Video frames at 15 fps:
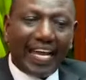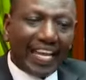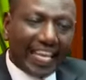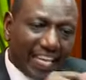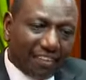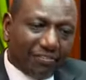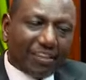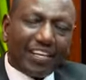
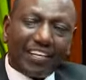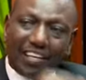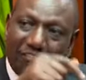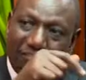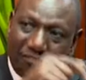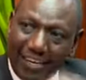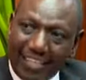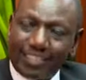even the
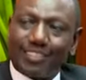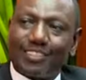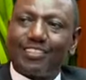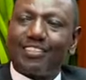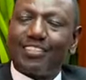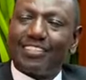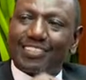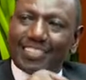first
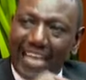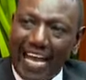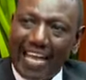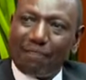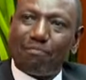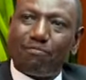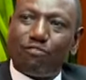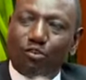
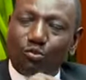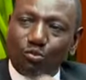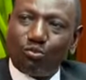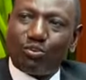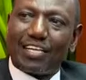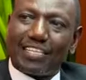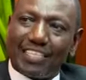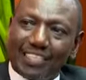time for Uhuru
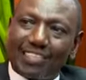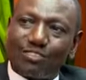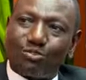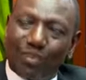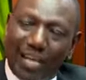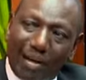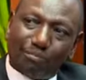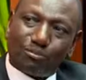Kenyatta to
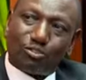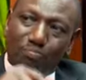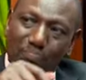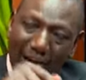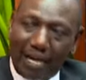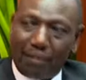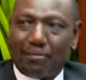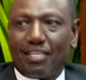come to
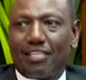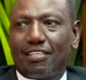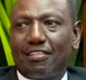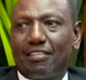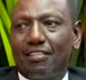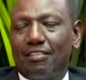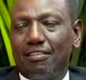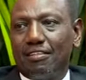parliament
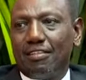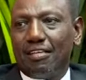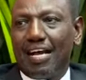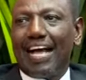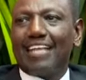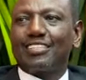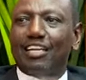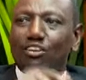
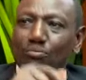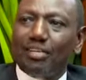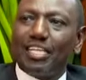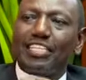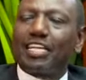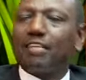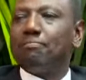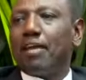as a
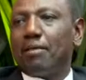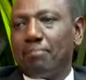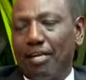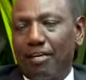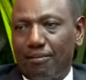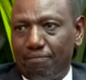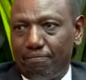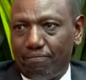nominated member,
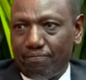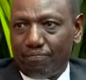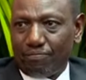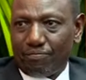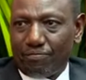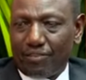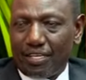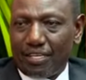
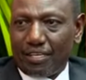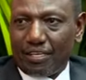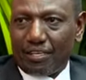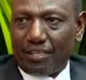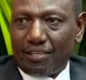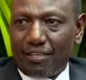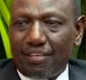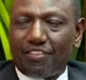
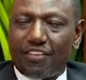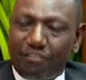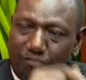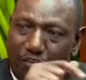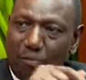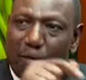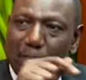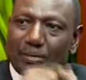the
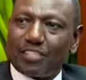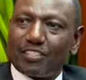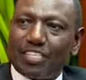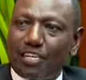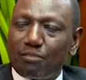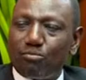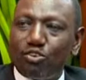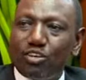former
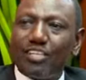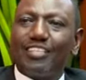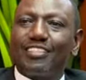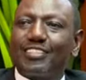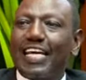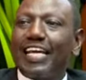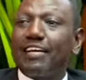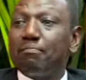President Moi
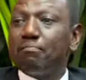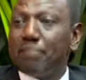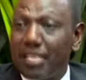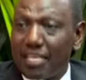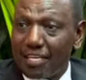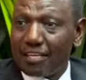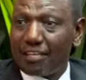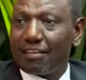sent
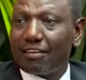me